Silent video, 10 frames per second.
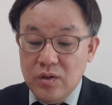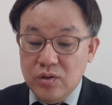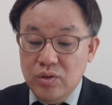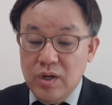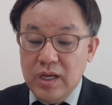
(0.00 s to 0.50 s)

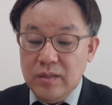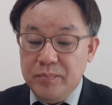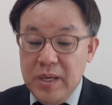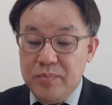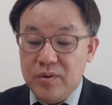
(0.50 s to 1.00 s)
to another
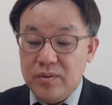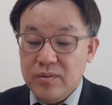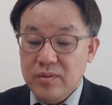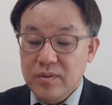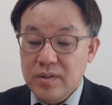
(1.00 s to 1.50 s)
people.
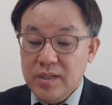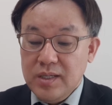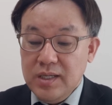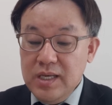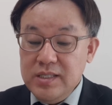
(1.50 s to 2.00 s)

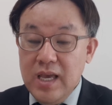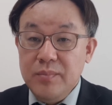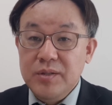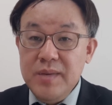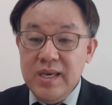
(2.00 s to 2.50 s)
He
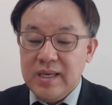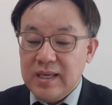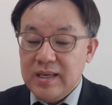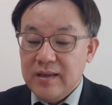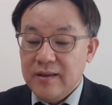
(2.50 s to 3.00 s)
saved me.